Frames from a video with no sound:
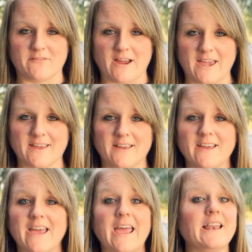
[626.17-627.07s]
right?
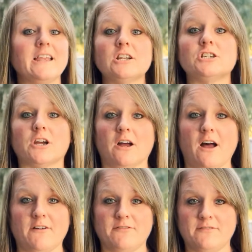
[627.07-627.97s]
And it took
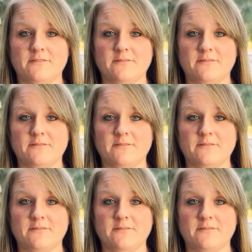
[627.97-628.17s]
off.